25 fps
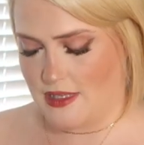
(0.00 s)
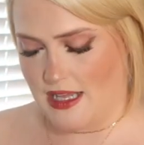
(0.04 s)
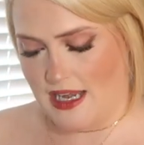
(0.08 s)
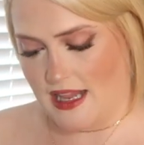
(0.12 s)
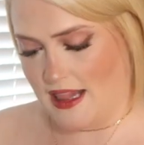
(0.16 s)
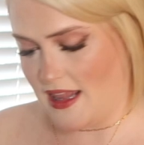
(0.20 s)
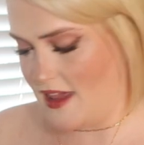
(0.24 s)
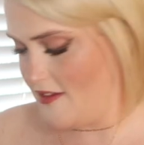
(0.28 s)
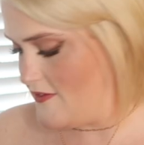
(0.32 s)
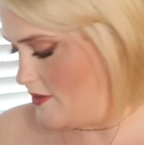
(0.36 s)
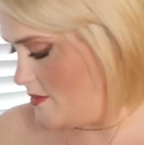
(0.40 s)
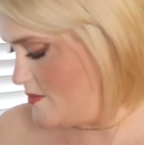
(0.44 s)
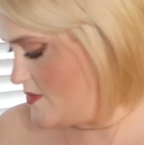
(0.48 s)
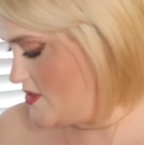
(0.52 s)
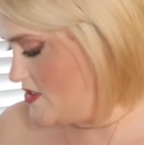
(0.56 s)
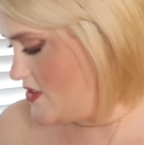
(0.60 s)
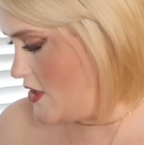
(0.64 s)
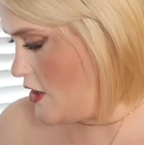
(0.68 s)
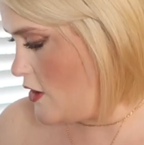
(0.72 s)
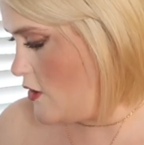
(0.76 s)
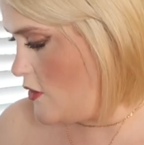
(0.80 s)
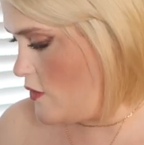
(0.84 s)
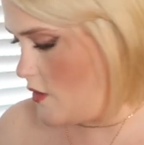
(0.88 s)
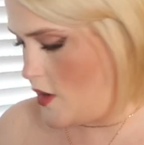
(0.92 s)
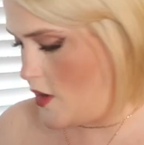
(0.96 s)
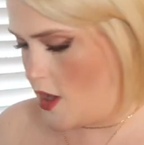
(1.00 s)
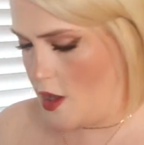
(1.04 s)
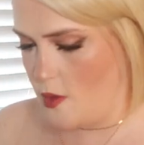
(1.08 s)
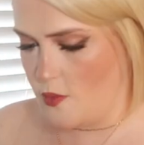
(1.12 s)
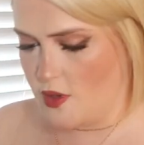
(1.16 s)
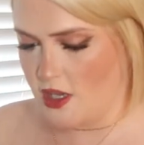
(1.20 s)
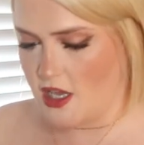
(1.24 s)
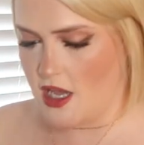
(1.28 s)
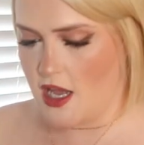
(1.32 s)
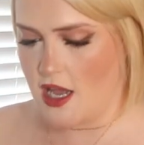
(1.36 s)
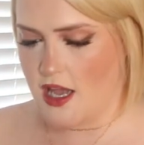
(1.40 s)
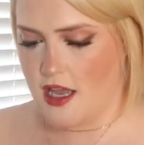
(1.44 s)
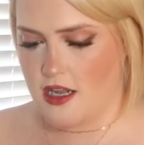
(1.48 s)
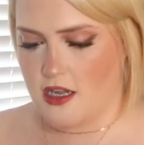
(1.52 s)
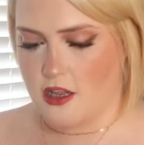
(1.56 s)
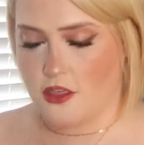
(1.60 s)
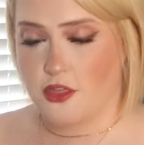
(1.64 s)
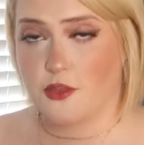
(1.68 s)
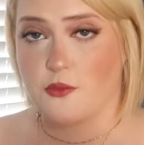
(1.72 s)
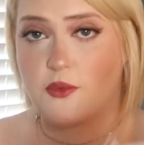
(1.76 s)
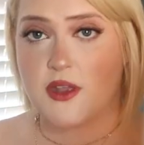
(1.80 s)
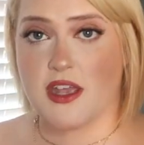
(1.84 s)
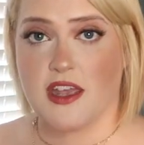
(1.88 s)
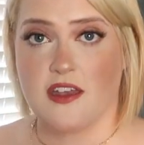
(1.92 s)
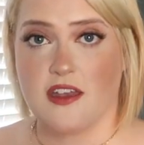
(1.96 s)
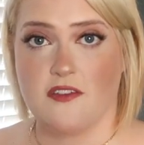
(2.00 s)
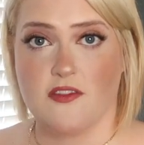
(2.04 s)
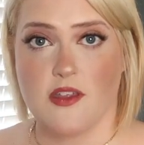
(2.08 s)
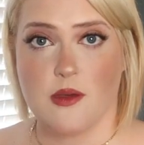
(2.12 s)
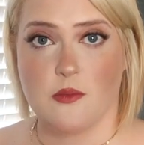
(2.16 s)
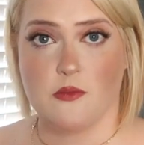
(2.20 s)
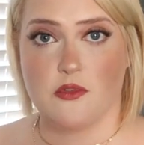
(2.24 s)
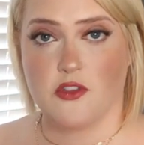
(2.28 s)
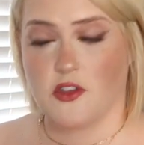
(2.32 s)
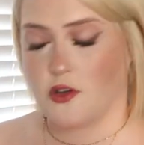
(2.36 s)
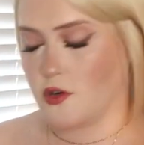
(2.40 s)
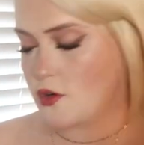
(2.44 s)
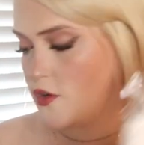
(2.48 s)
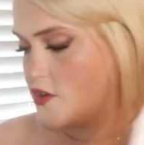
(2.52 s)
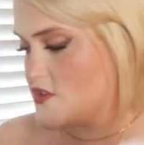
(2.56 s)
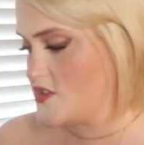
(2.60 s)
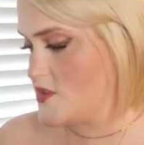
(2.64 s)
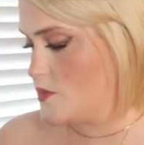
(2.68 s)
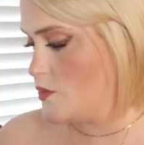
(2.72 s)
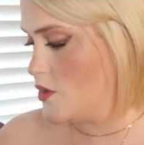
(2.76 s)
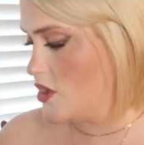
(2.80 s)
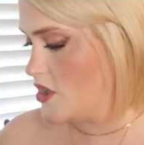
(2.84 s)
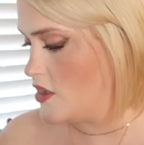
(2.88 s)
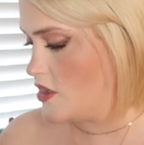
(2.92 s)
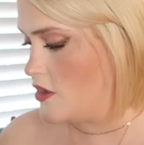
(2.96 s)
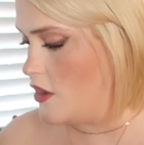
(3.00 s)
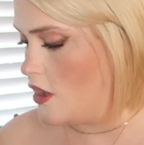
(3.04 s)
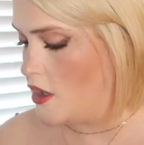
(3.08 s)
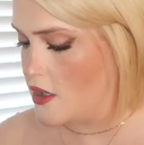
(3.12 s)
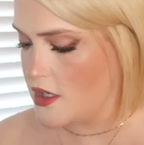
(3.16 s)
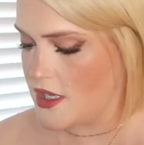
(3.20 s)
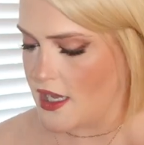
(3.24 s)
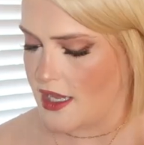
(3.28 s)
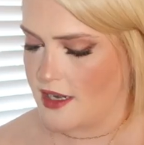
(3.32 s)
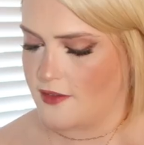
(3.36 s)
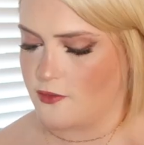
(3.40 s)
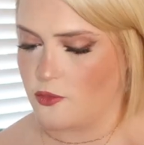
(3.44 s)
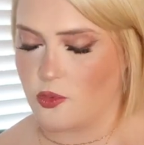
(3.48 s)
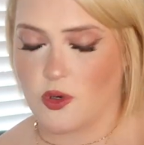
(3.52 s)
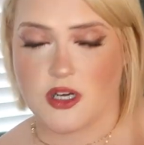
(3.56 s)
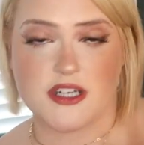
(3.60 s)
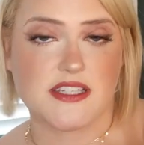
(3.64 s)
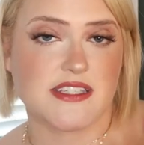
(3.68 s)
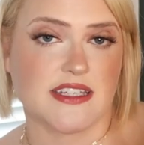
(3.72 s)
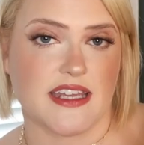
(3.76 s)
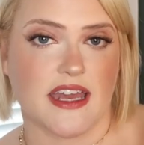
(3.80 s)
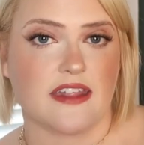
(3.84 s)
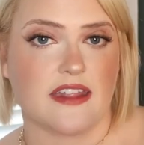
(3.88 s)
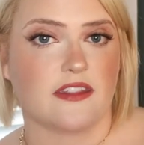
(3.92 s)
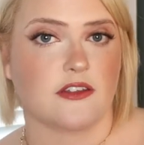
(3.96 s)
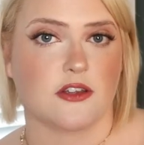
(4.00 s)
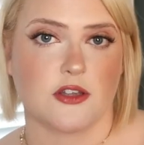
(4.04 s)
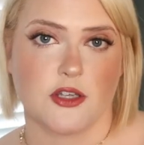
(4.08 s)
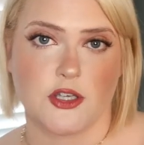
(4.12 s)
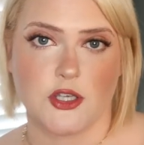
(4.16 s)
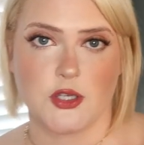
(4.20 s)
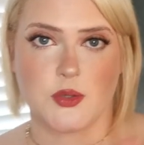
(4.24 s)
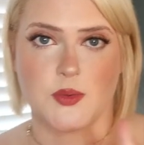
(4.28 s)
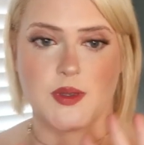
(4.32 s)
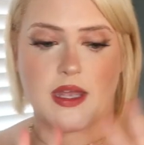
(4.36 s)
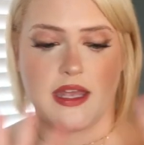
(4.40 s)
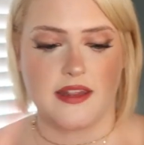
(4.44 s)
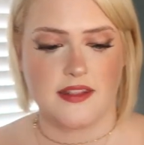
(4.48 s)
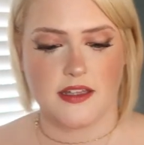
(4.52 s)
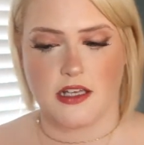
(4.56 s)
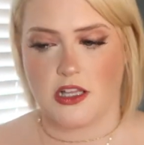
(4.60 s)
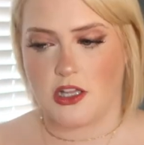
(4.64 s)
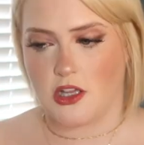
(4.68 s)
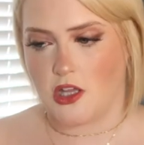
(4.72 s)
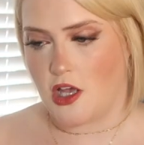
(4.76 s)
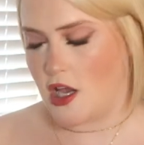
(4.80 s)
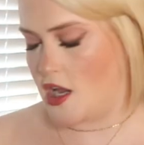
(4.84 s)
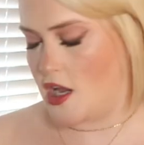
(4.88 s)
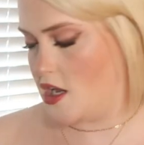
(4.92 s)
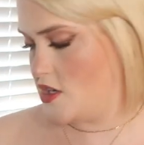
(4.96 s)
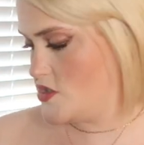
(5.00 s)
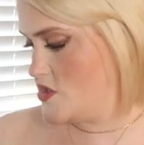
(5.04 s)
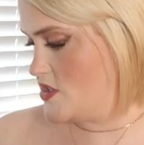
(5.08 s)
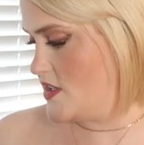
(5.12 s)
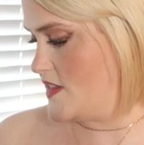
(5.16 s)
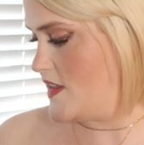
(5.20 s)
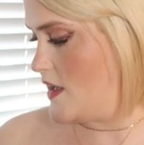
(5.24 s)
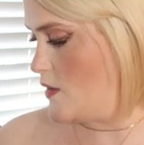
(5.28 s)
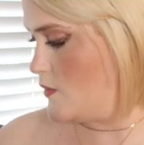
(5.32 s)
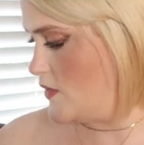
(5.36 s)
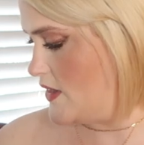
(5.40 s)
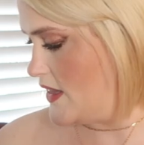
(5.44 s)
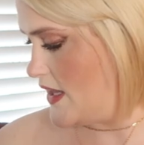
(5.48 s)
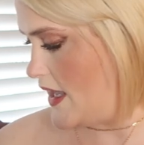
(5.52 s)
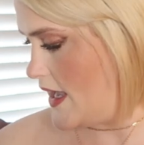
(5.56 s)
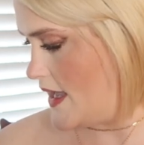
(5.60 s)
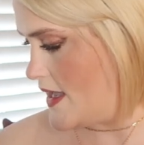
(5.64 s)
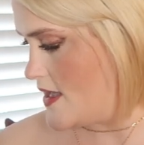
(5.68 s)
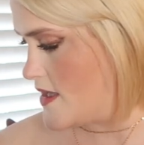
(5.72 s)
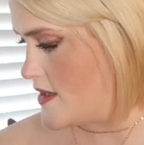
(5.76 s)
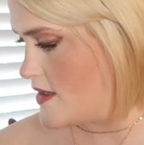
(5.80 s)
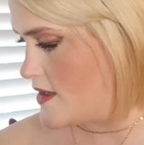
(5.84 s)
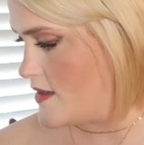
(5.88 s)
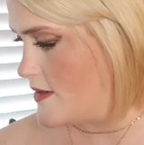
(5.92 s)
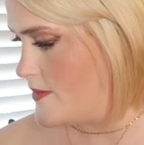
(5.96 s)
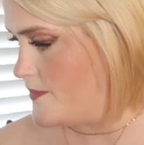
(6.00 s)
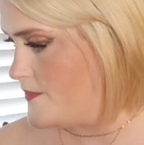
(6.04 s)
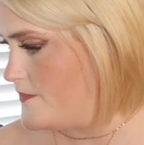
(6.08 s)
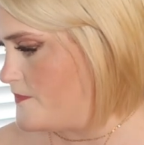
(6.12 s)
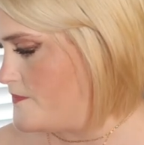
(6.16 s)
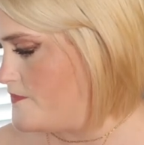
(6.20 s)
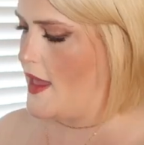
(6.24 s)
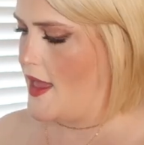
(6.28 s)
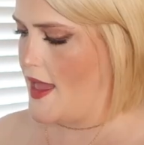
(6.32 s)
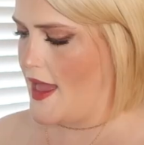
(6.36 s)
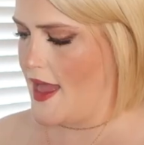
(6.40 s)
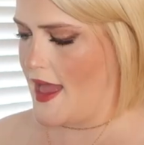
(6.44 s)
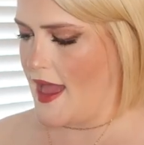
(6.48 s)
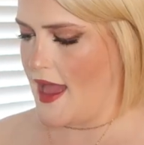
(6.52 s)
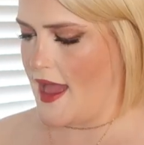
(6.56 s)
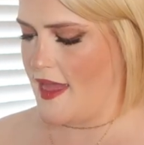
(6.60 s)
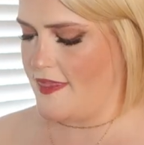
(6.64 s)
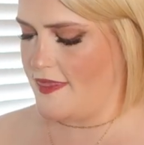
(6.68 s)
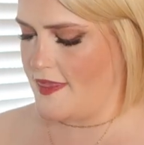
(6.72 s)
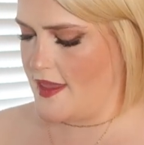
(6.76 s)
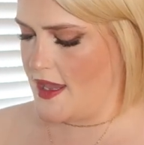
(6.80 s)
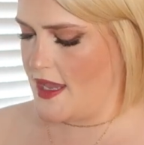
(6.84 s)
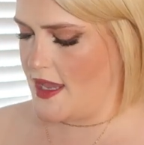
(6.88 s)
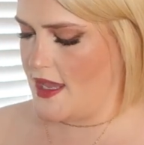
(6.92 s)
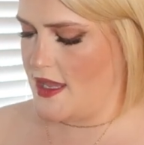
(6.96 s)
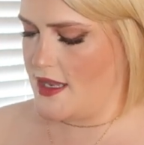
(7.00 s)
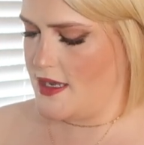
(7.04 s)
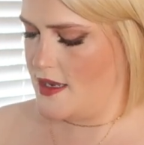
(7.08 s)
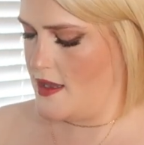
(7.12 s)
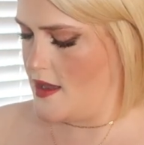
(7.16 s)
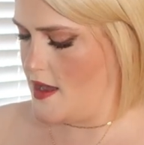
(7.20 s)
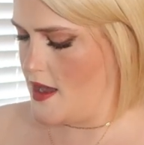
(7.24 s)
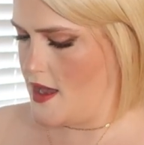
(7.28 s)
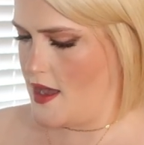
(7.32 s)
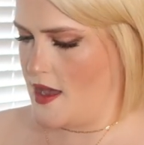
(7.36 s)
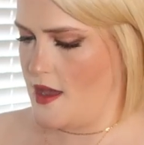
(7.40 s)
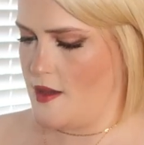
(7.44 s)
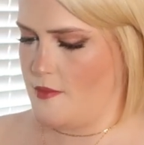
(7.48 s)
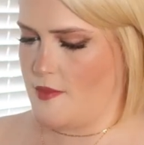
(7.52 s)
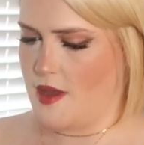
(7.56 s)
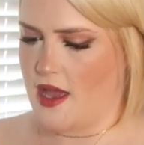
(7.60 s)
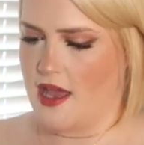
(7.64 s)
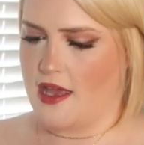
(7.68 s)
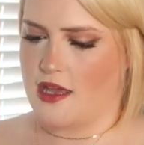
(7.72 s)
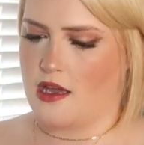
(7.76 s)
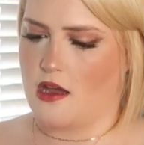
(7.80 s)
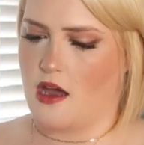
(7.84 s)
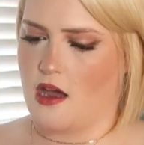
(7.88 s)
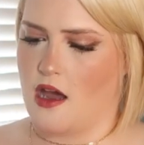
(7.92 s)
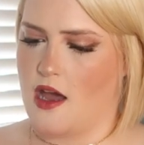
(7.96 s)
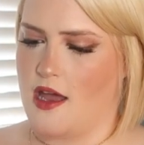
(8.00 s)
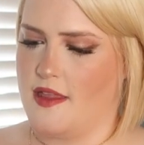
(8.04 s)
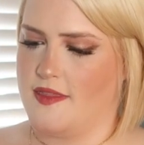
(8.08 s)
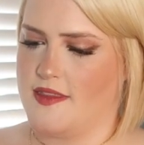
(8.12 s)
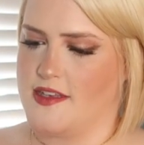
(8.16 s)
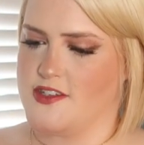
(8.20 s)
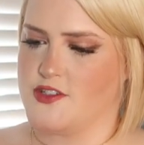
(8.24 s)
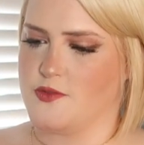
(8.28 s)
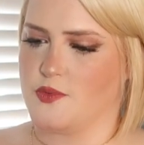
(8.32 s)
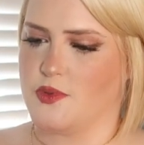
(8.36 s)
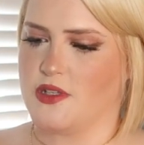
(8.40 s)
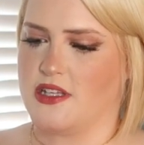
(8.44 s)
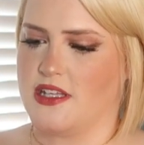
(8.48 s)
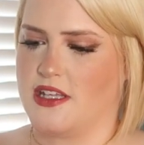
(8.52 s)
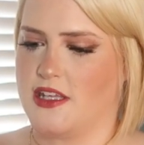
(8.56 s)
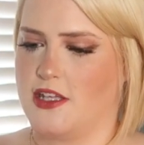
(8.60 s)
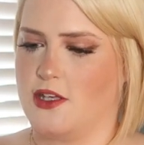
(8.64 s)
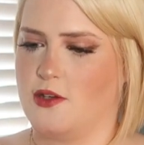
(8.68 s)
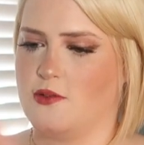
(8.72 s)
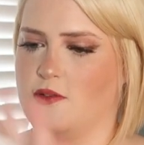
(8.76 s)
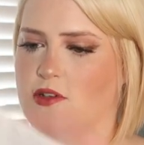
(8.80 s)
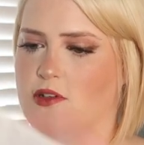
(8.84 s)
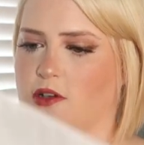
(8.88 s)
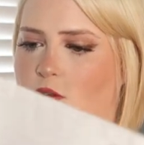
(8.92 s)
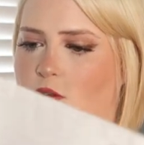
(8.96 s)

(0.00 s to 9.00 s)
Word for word: and I love them. So we got three of them for the girls and we're gonna all kind of work together and create the collage that they would like. And then um, I got this really cute